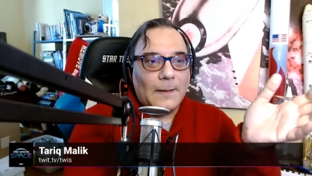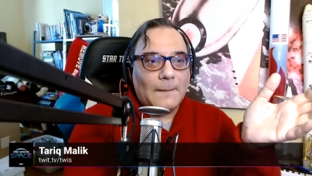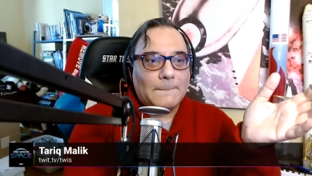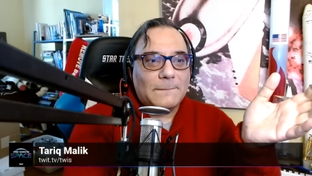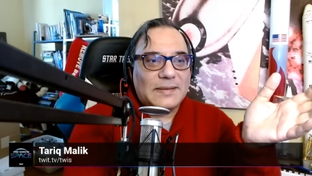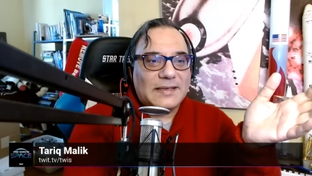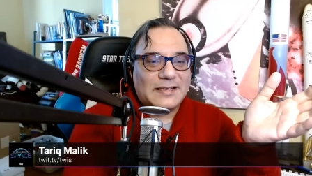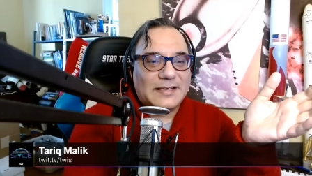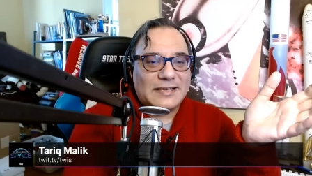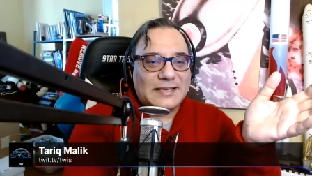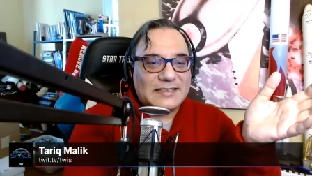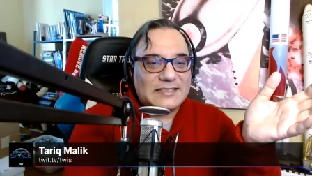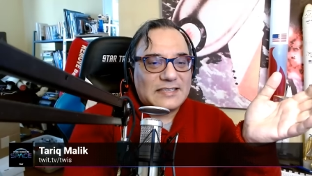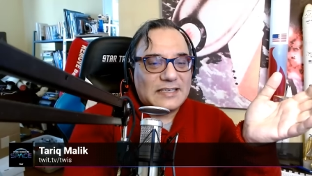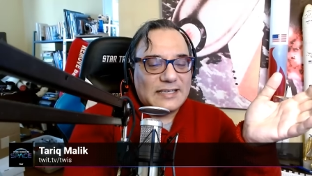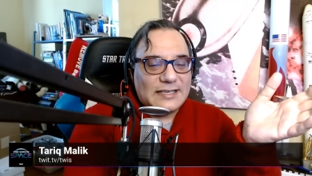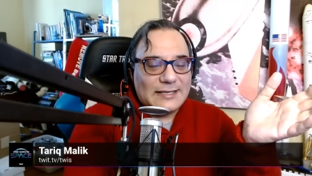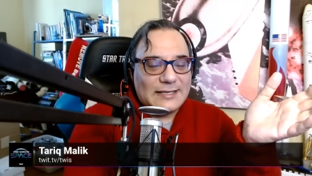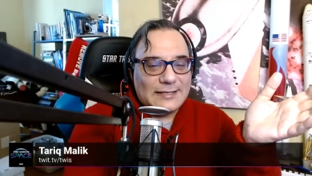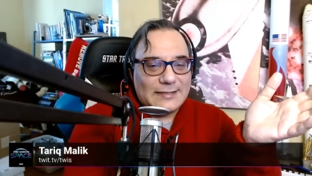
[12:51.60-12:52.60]
because
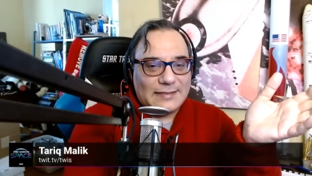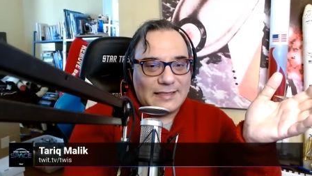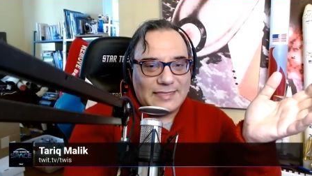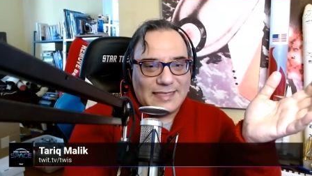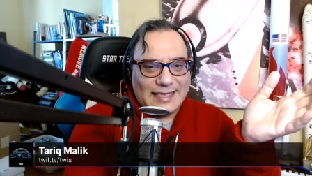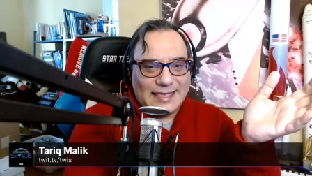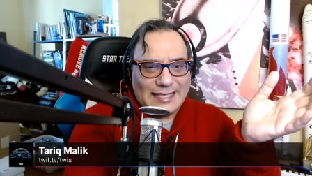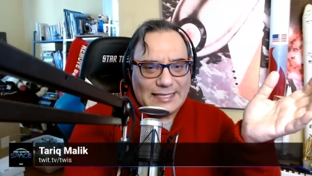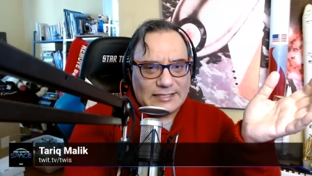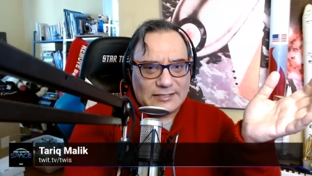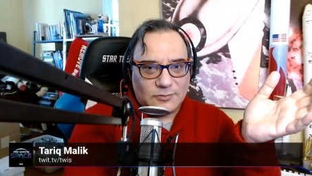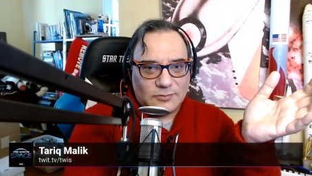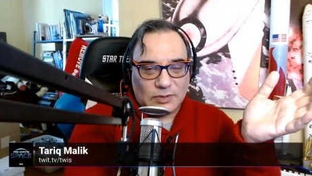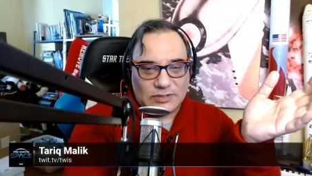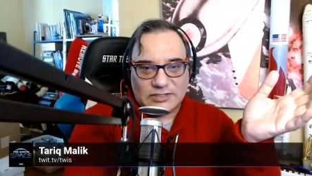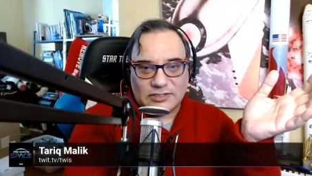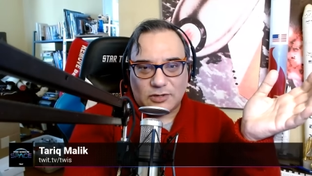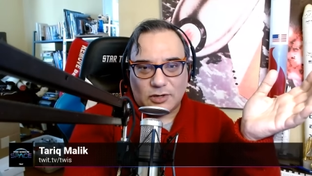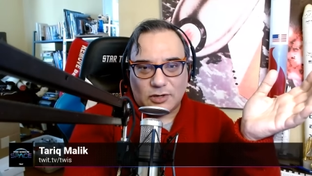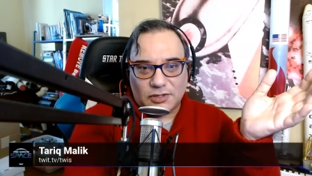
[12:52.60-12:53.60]
they think it's
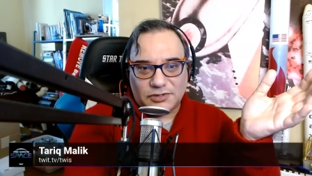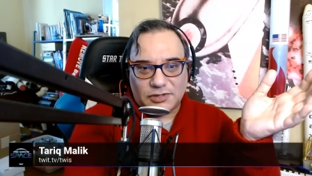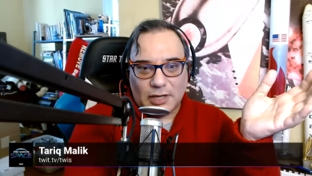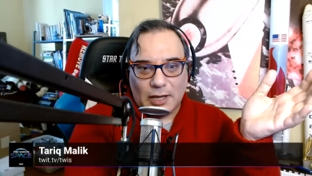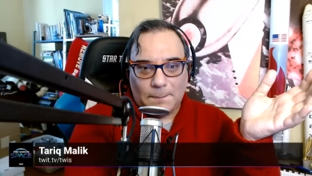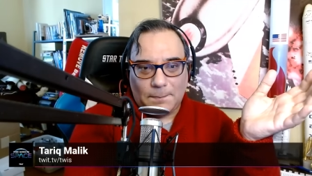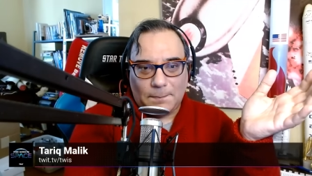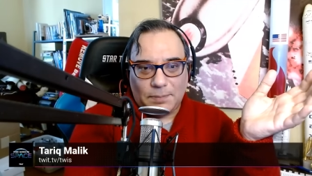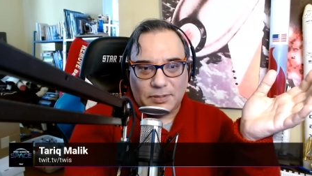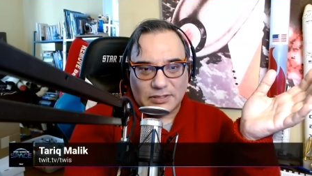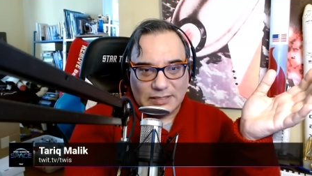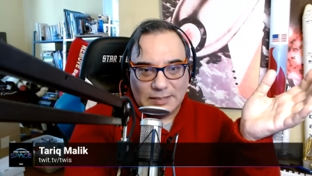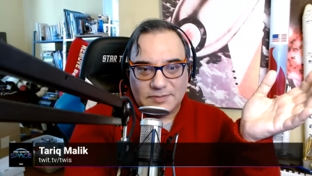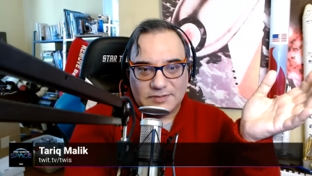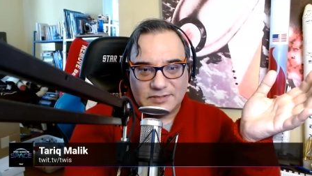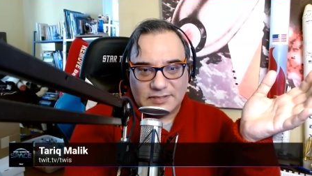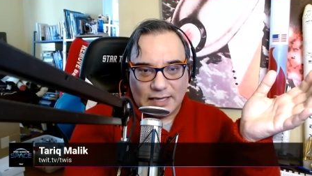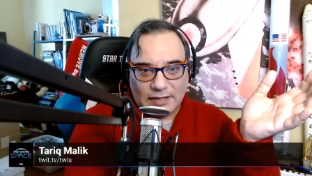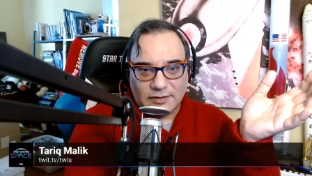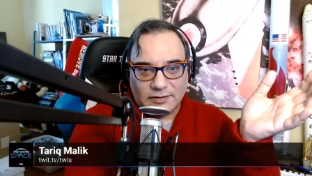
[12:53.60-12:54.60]
what's called a
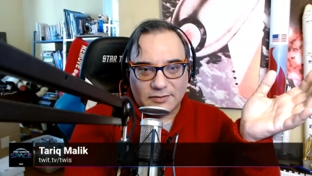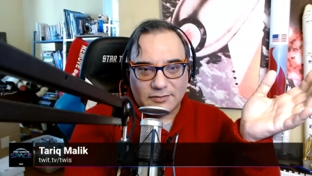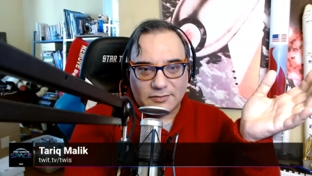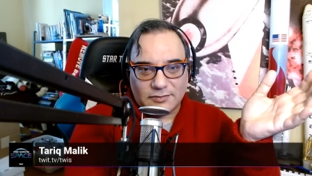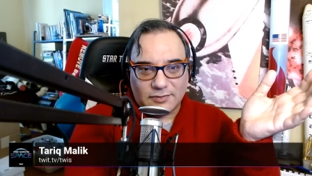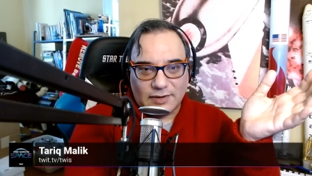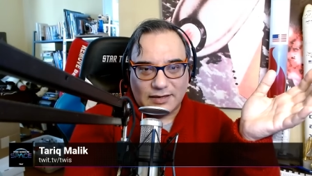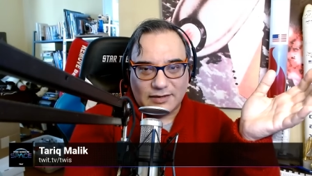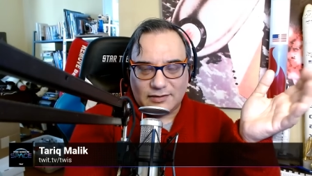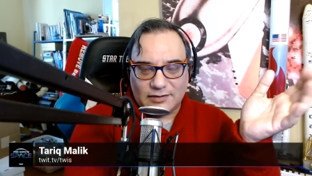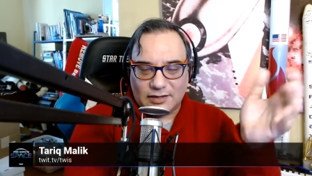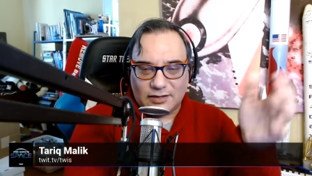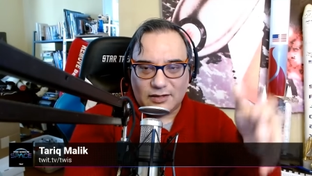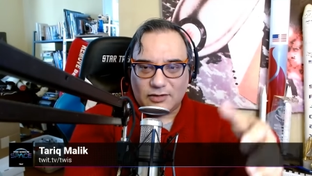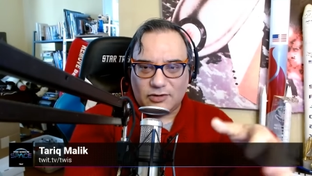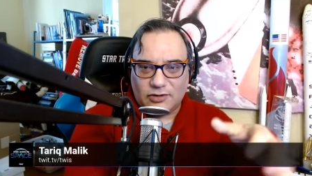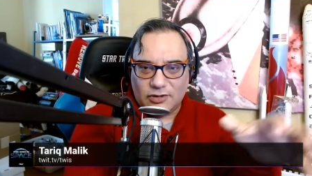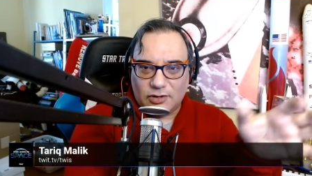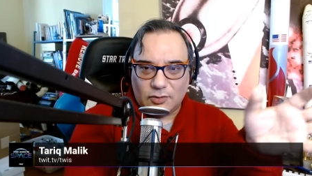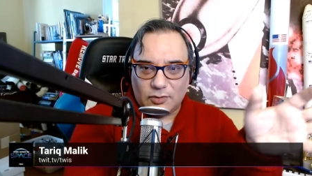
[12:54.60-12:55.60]
palimpsest. Right?
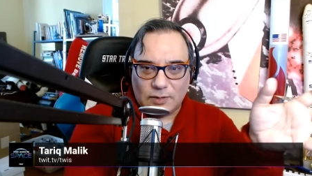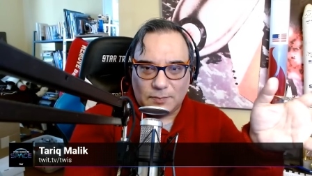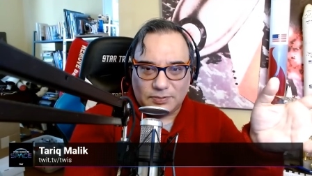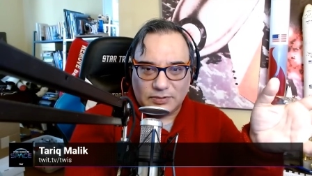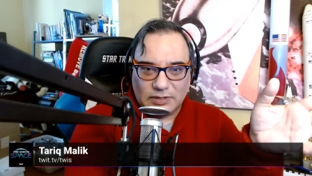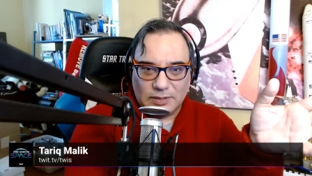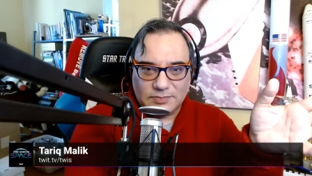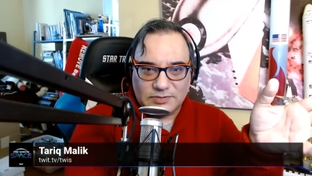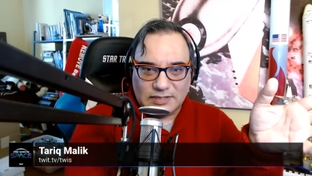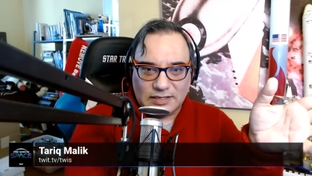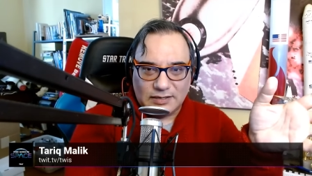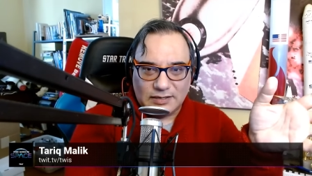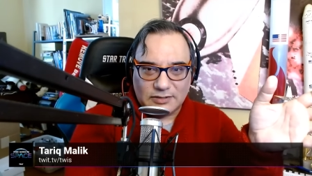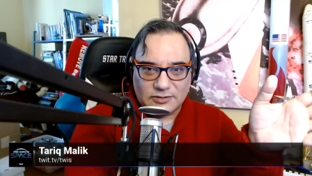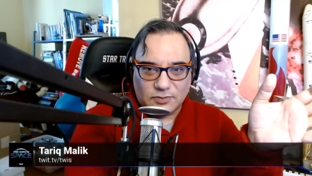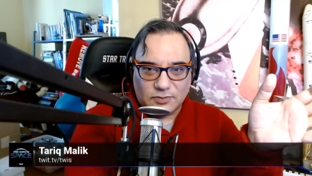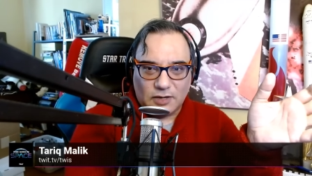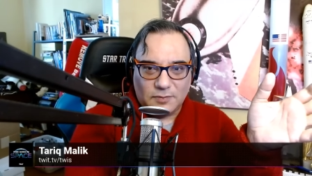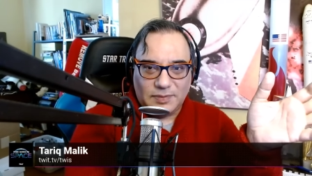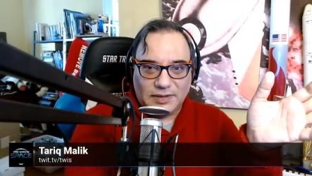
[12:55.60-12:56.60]
Do you know what a palimpsest
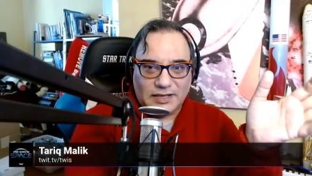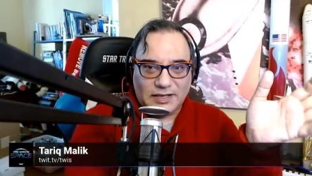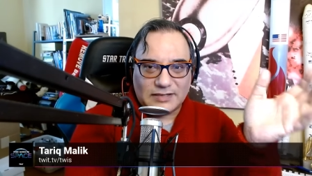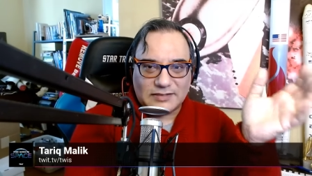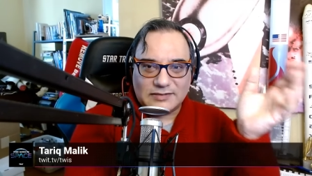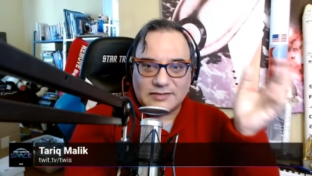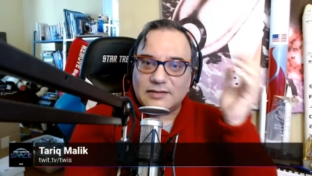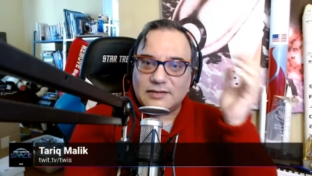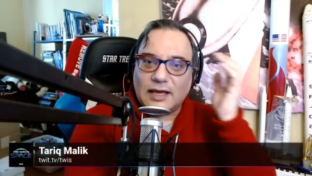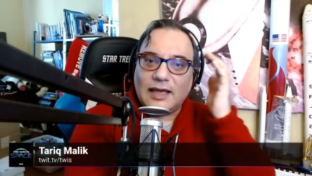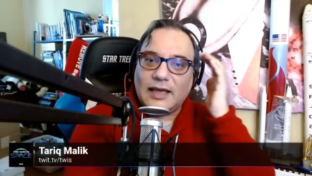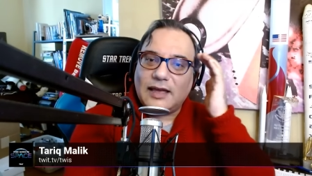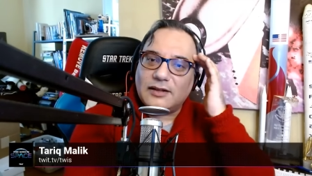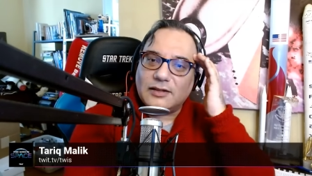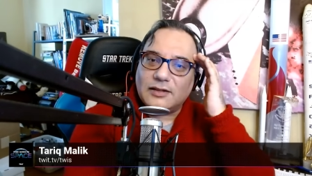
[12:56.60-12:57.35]
is, Rod? Because I had to